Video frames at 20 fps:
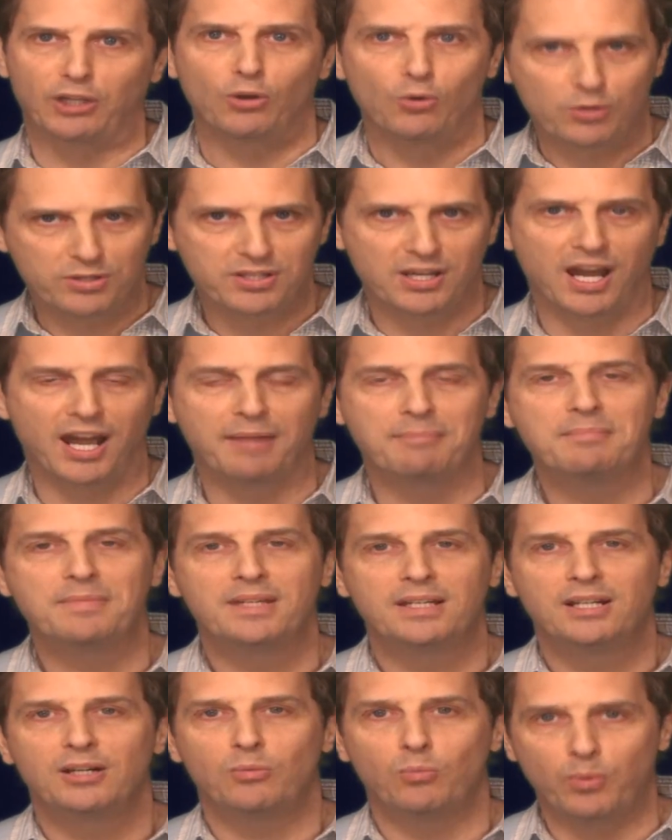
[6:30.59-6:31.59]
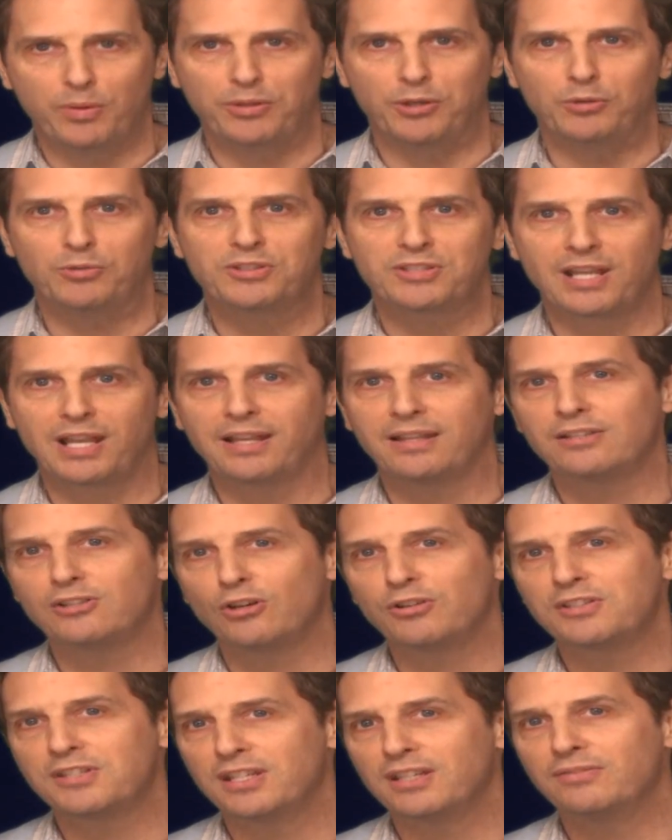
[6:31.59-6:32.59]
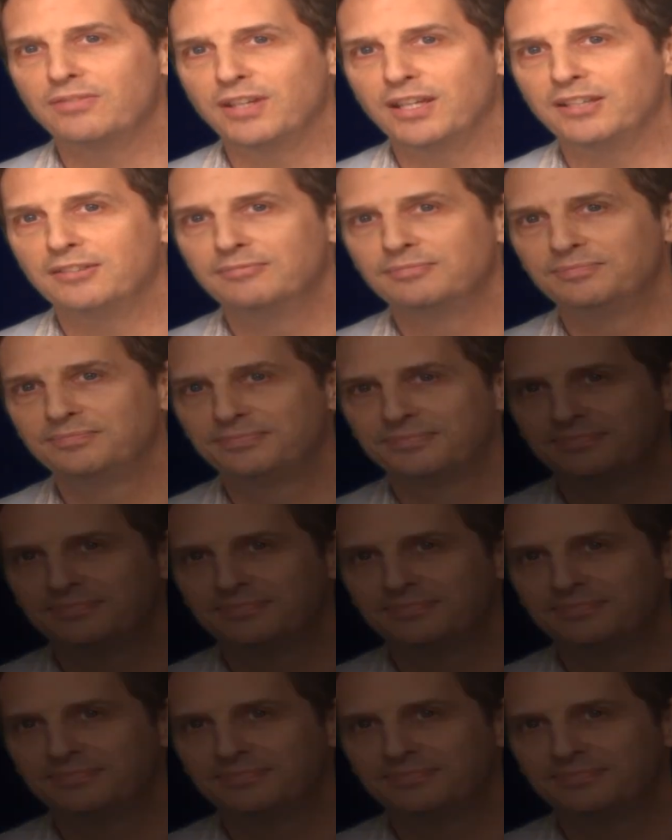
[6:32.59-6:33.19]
your time with usellit.tv.